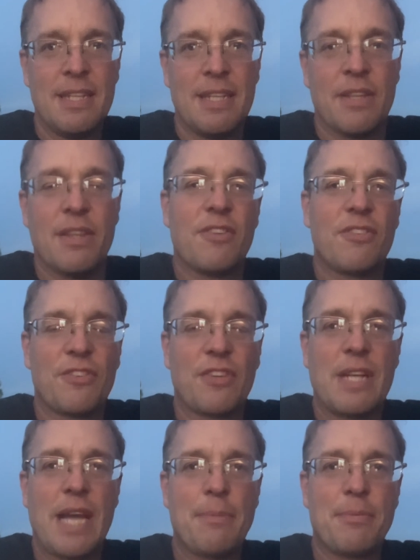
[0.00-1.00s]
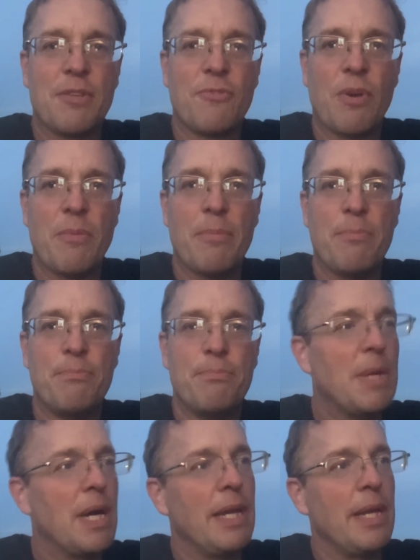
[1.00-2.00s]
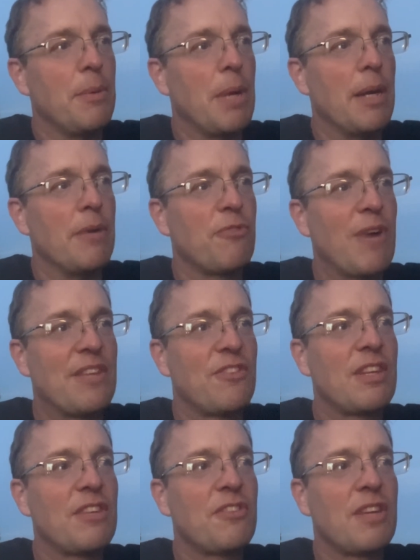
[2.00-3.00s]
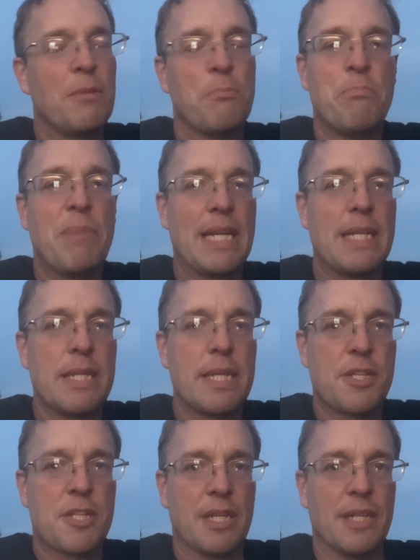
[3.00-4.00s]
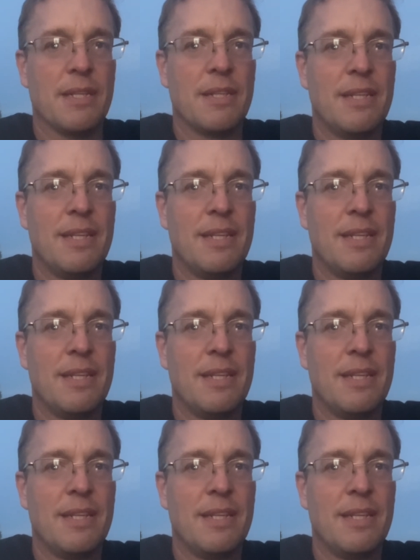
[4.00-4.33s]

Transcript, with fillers: This is adapted from a, a, a Franciscan benediction.